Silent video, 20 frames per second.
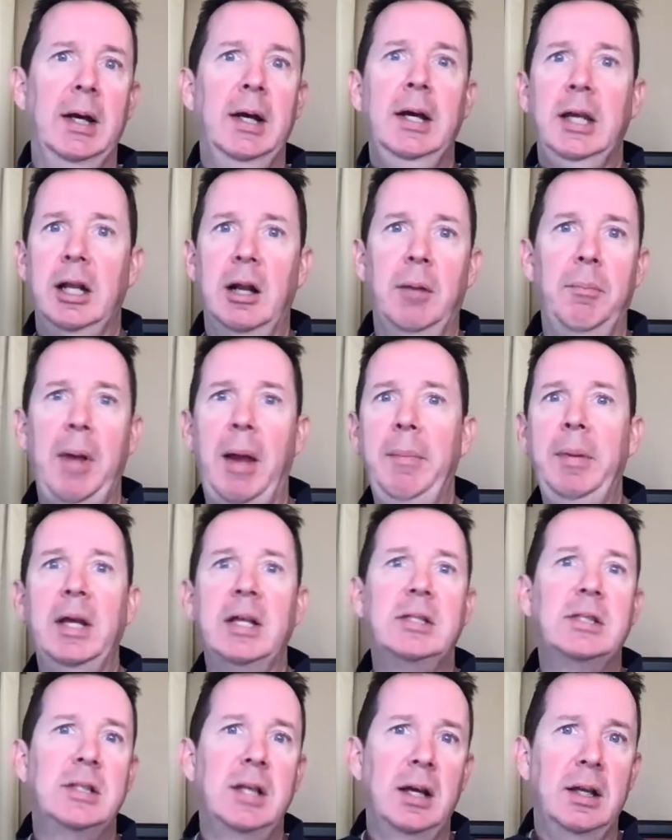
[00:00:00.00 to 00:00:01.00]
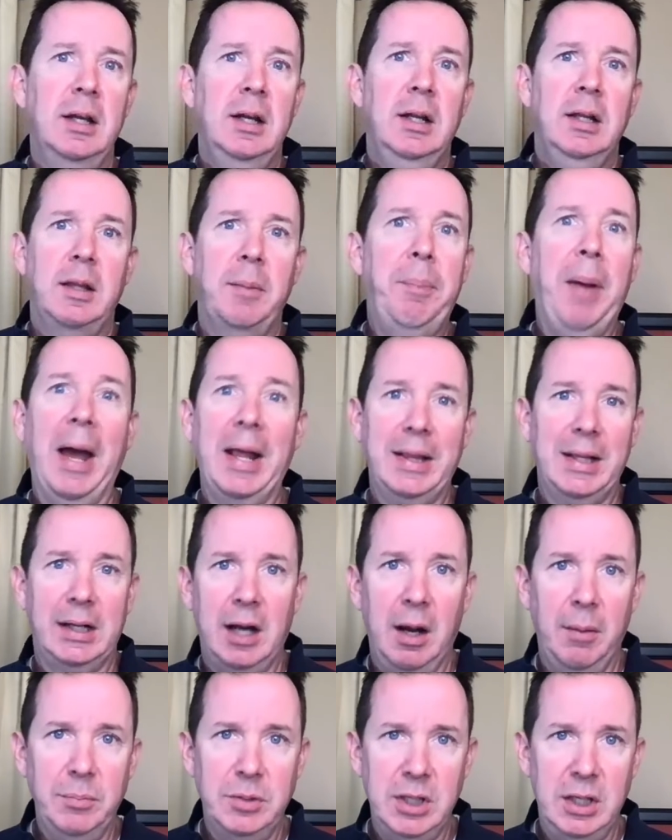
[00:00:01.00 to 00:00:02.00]
Maybe it's the pet that
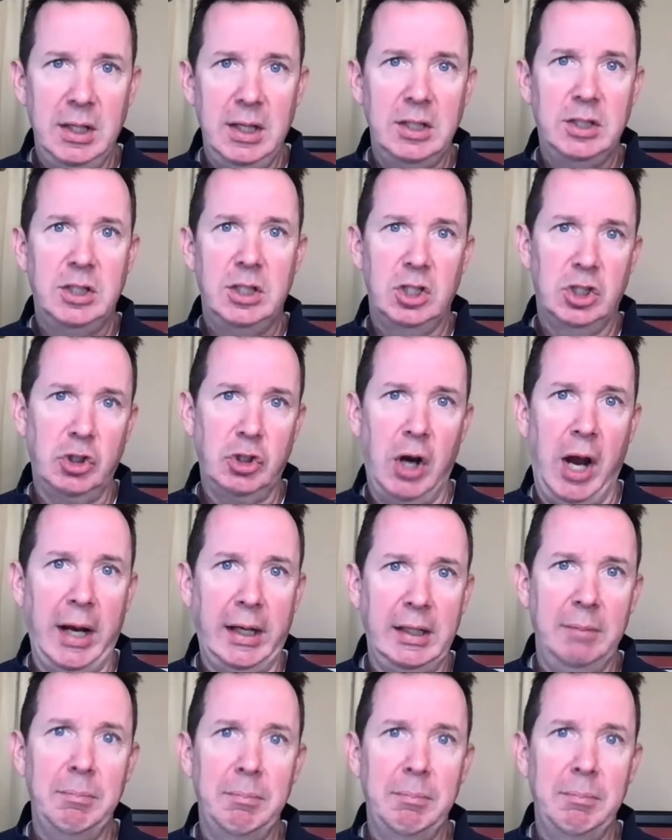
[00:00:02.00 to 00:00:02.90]
comes in that's distracting.